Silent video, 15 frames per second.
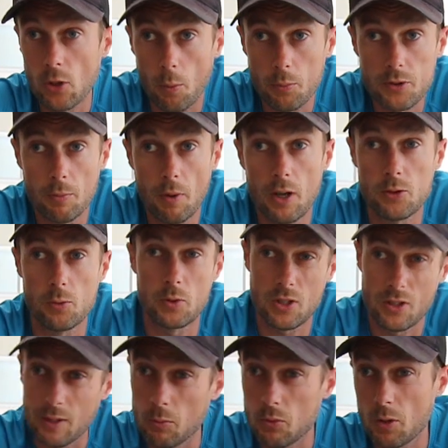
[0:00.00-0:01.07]
Optimizer, which
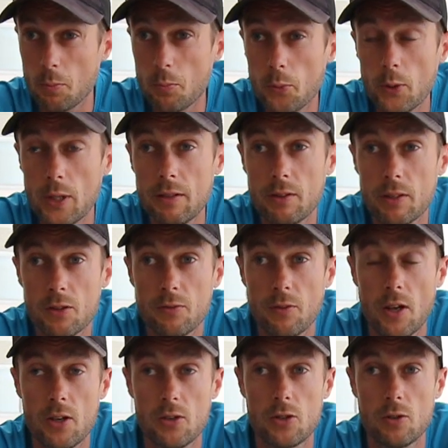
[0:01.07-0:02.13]
I think was the previous
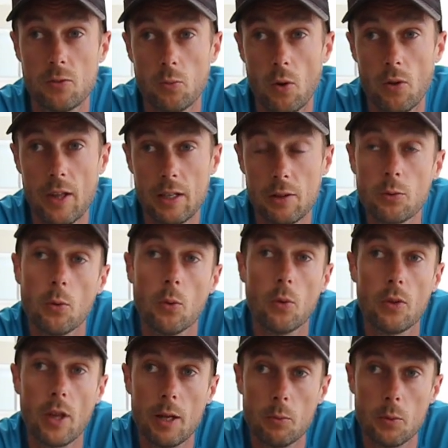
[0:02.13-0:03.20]
version of what they
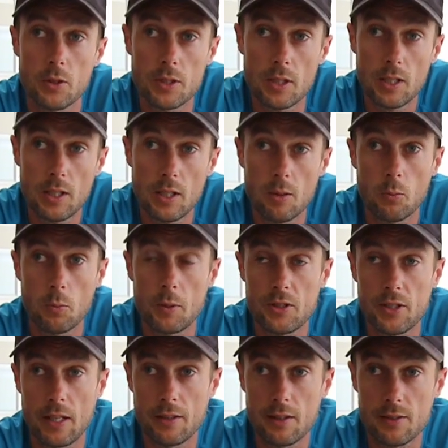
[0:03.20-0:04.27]
thought they would
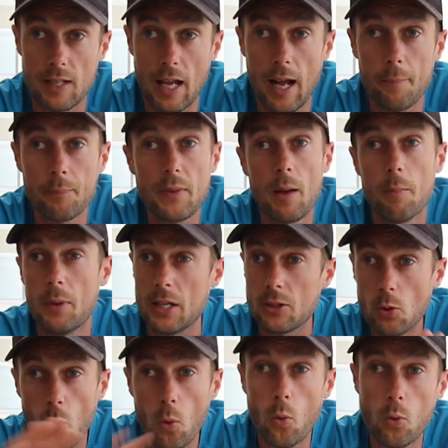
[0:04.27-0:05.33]
present this app, but
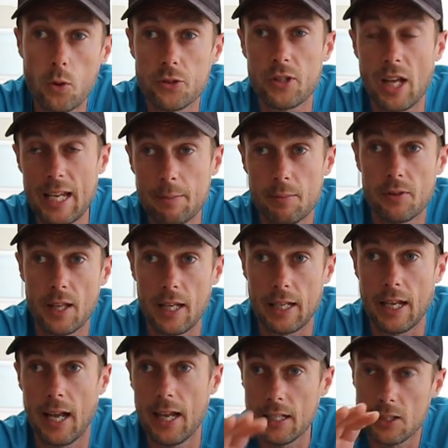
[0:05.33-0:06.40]
it's all the same thing,
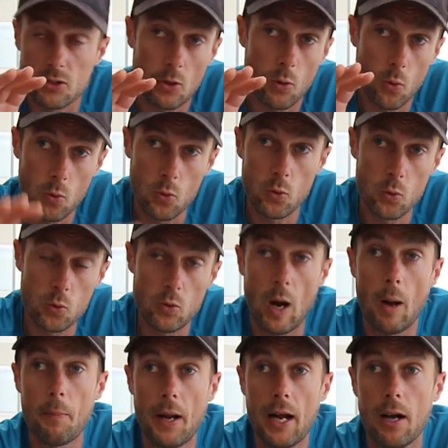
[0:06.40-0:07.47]
and it's all
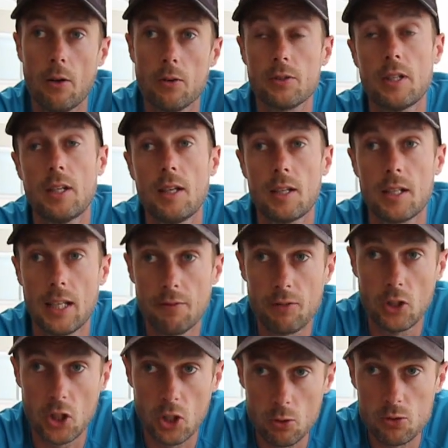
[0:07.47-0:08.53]
about
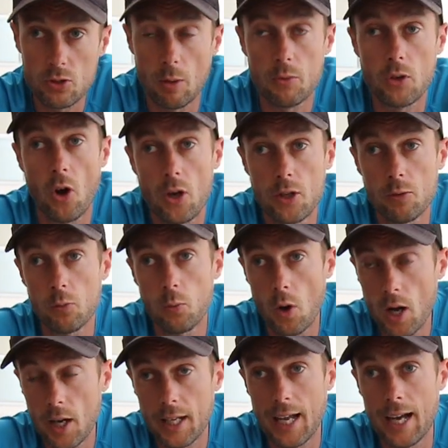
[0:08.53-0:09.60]
giving you some kind of
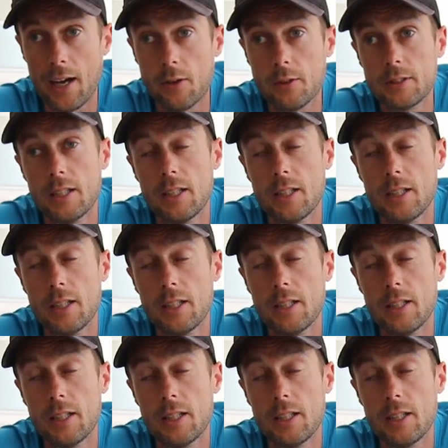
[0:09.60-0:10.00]
workout